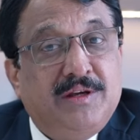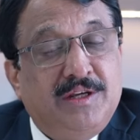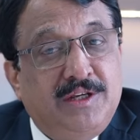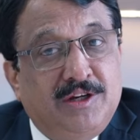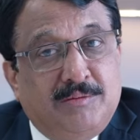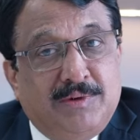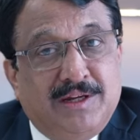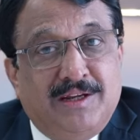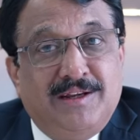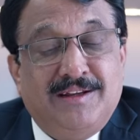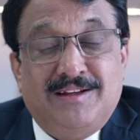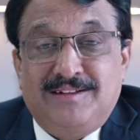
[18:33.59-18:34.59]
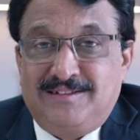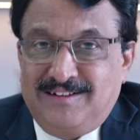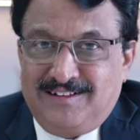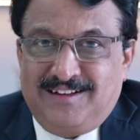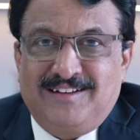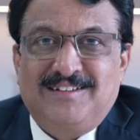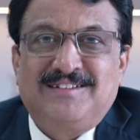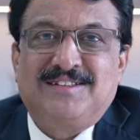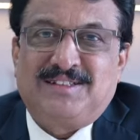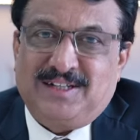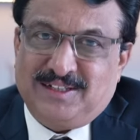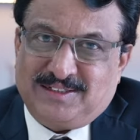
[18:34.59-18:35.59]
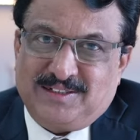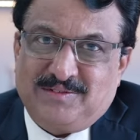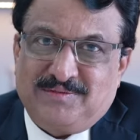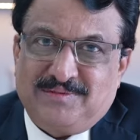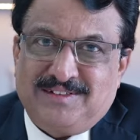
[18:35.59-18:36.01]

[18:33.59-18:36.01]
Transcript: your money. Till then, stay safe.